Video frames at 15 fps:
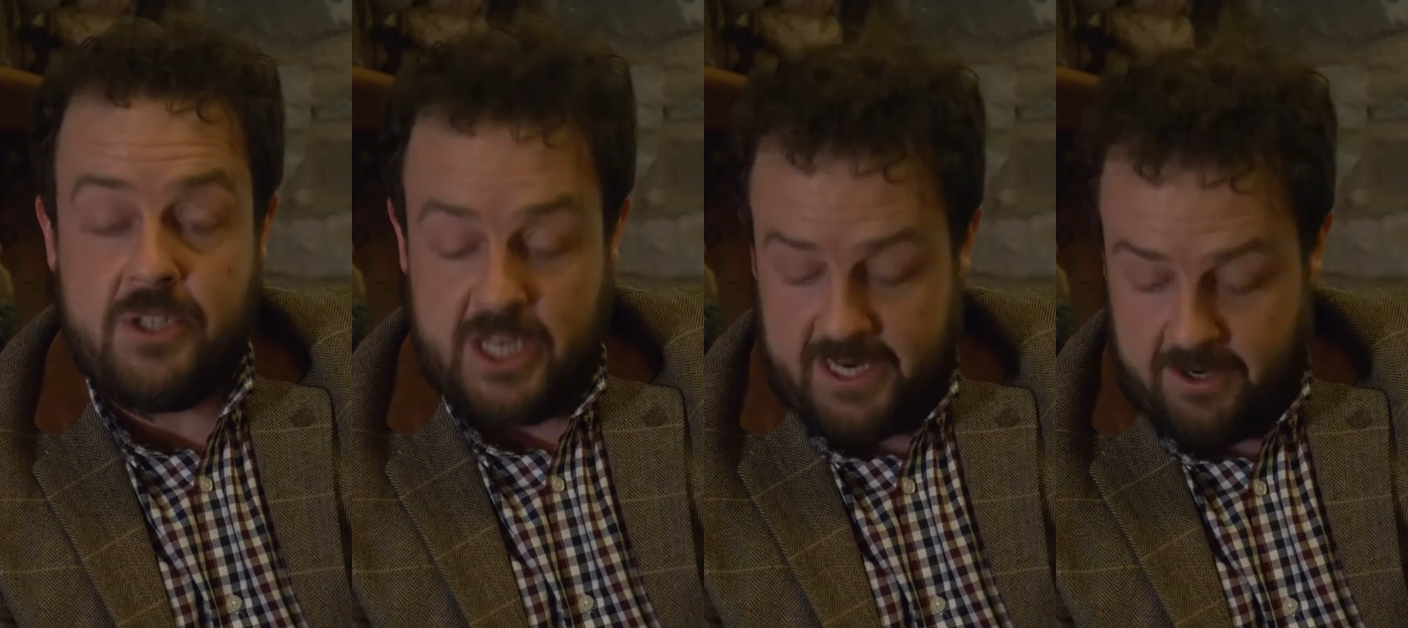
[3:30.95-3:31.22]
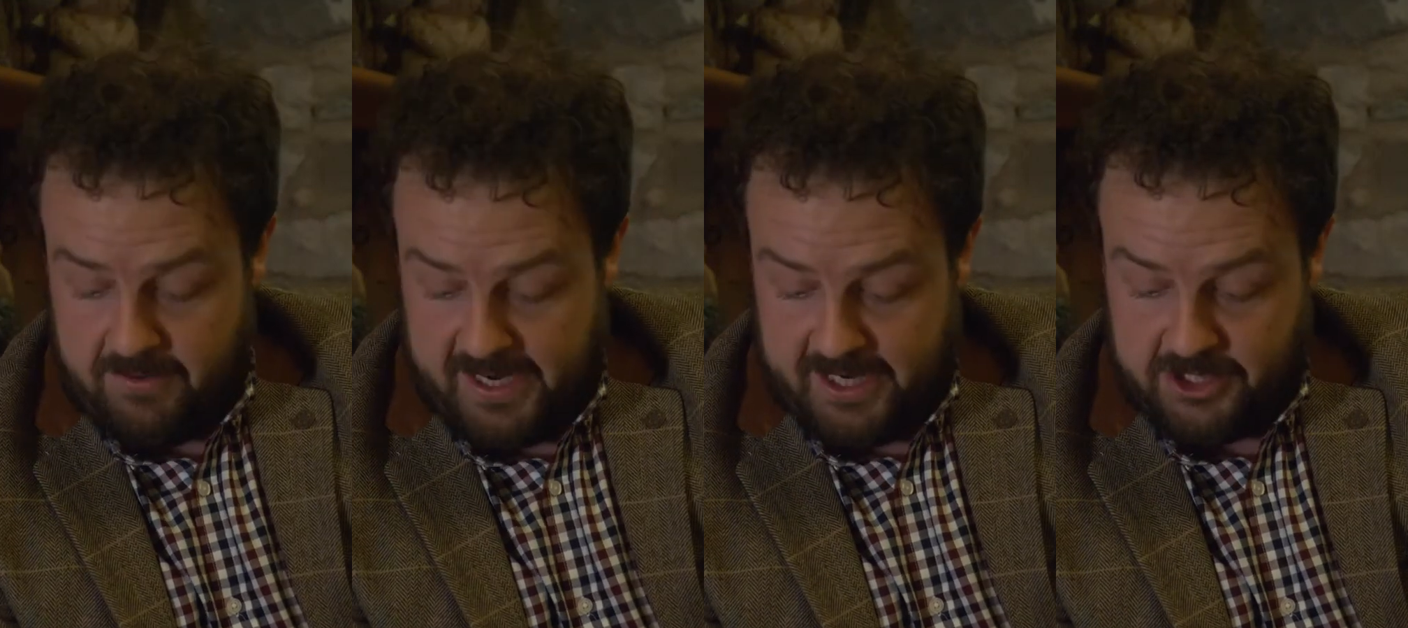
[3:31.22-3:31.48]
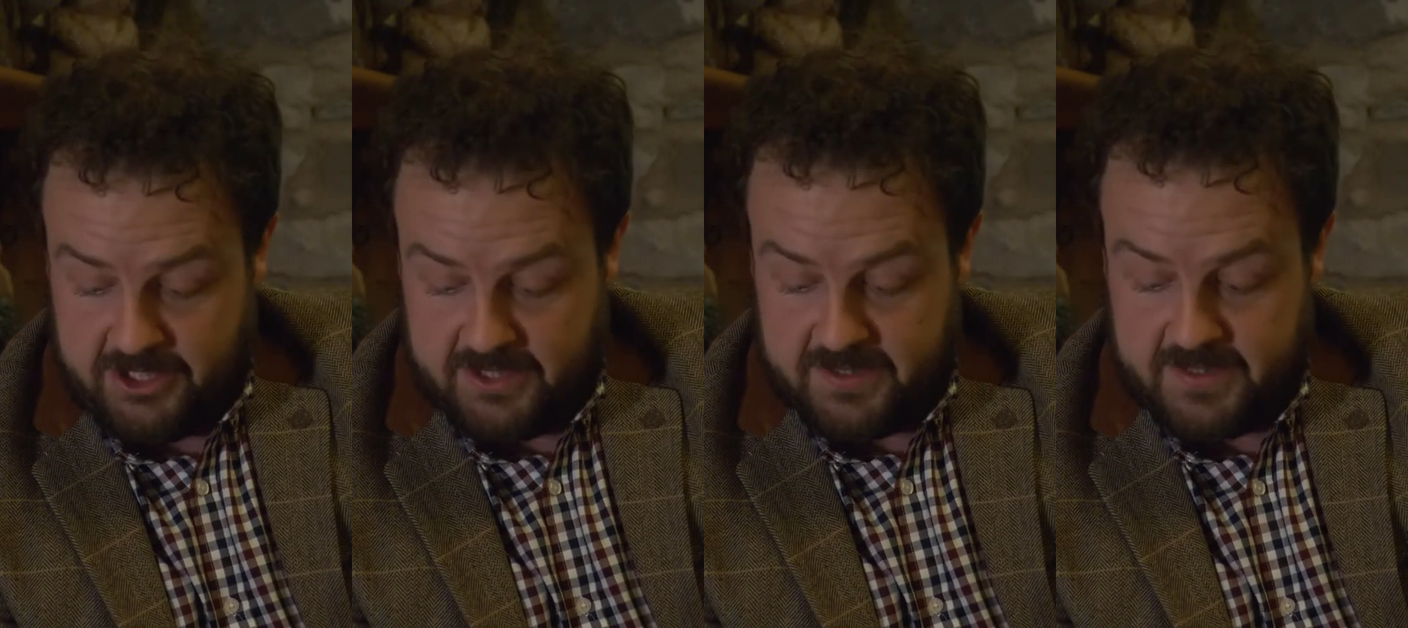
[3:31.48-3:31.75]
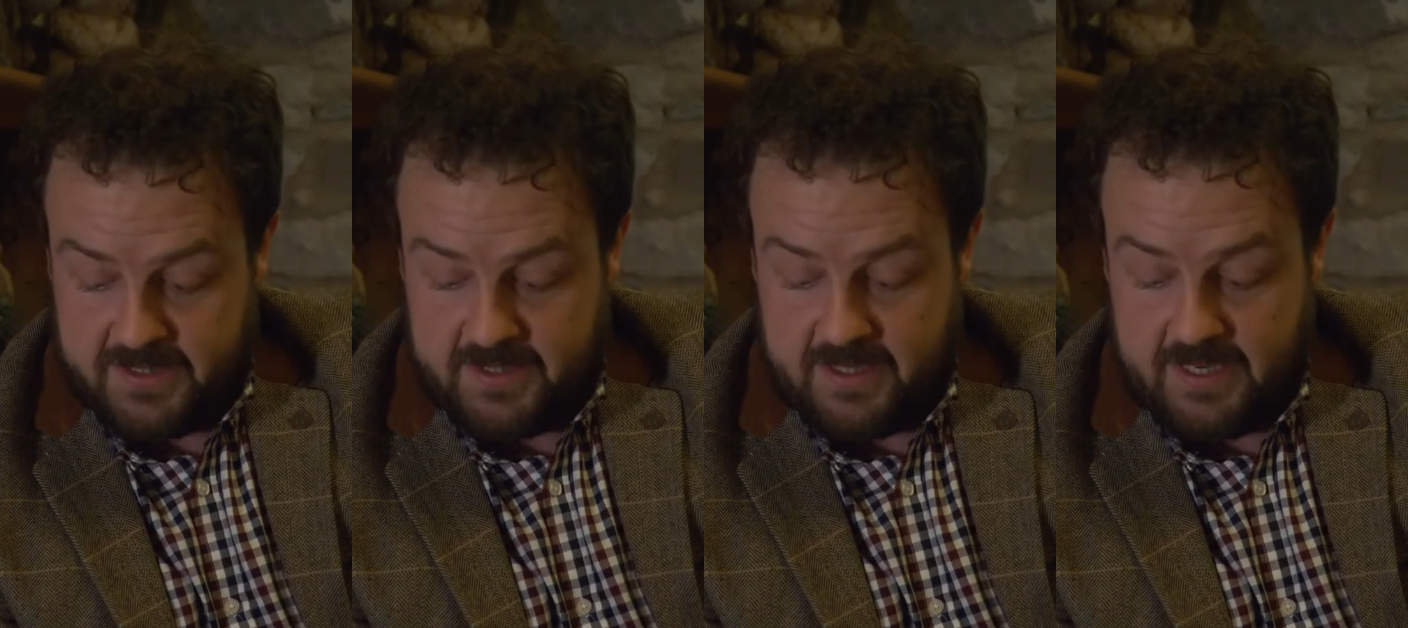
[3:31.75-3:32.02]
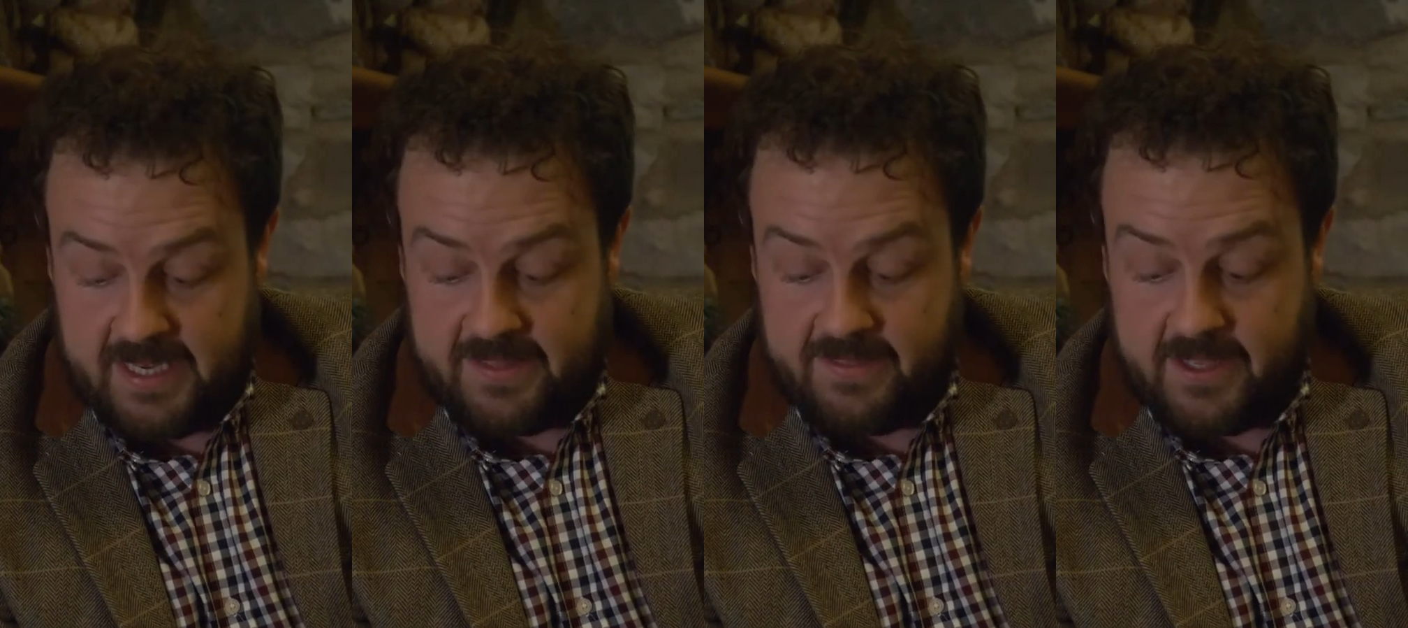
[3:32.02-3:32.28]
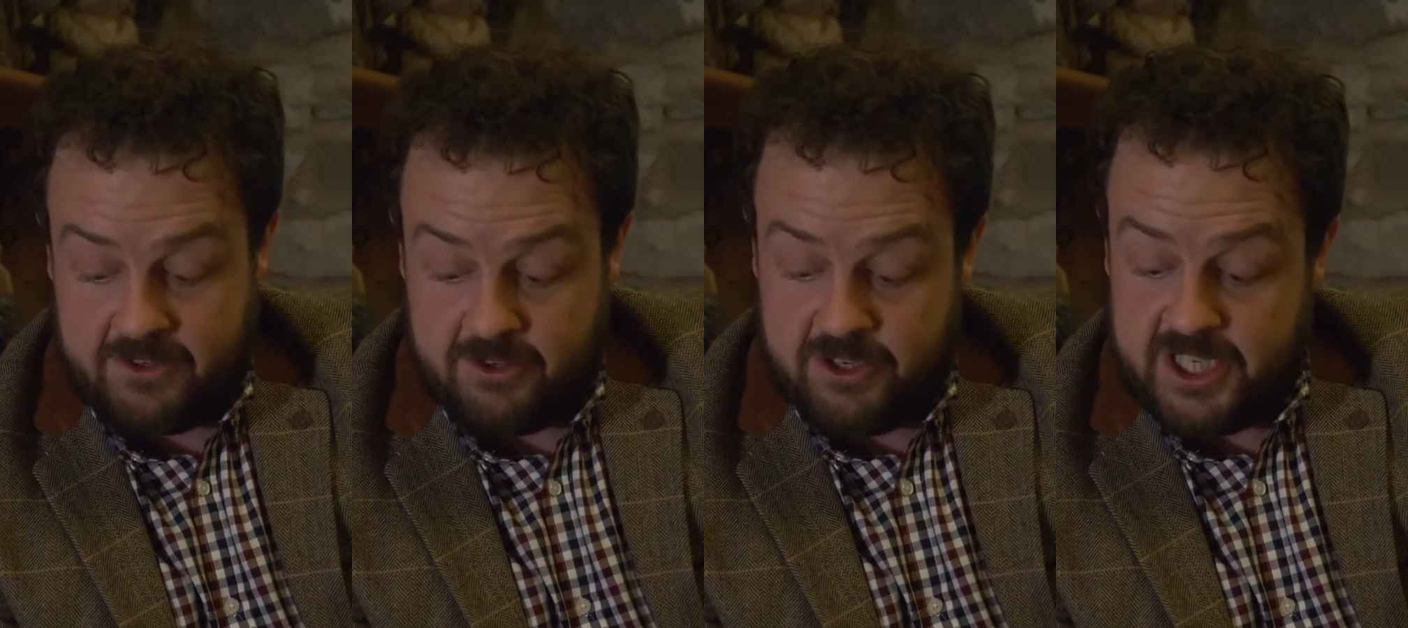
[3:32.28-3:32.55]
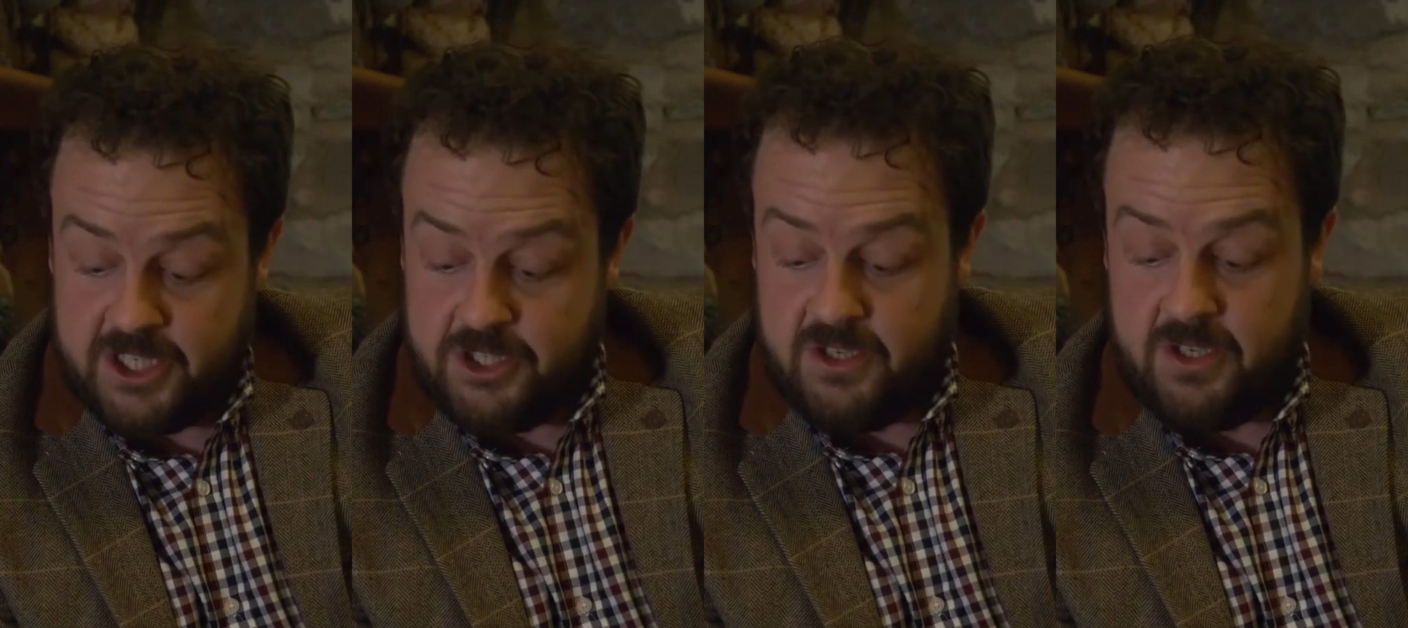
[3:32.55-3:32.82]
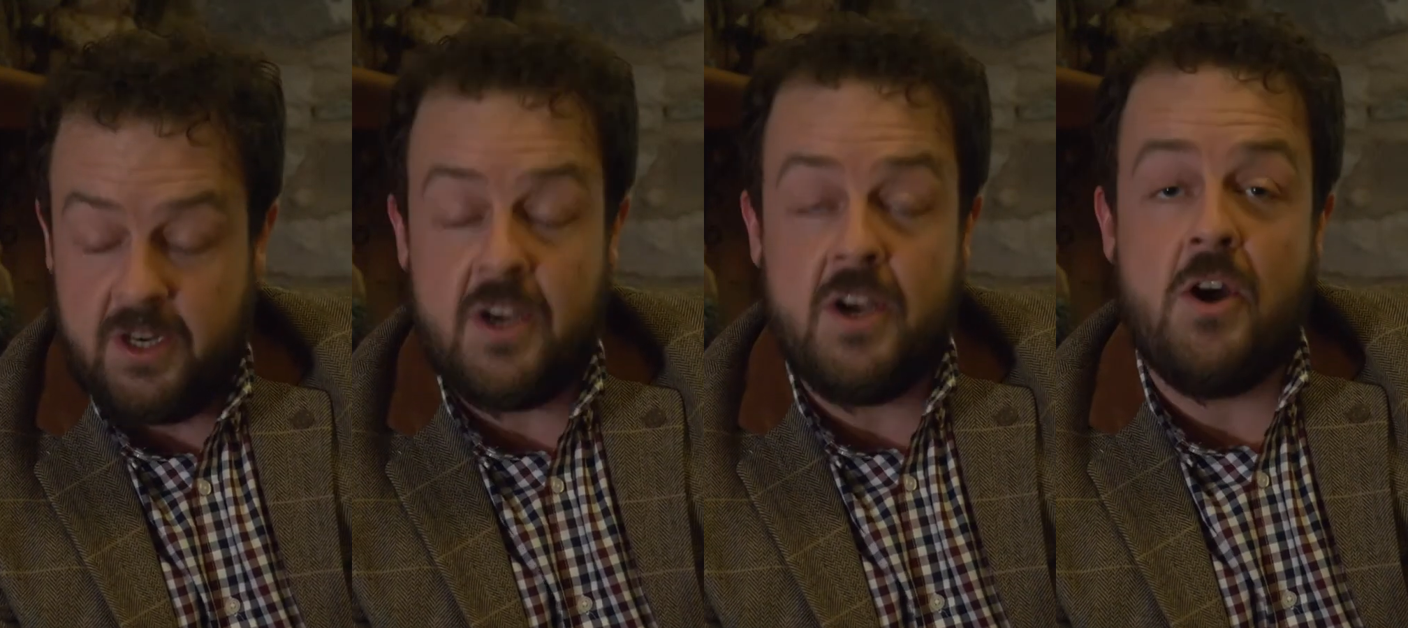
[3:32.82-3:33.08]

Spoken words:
generations in the tradition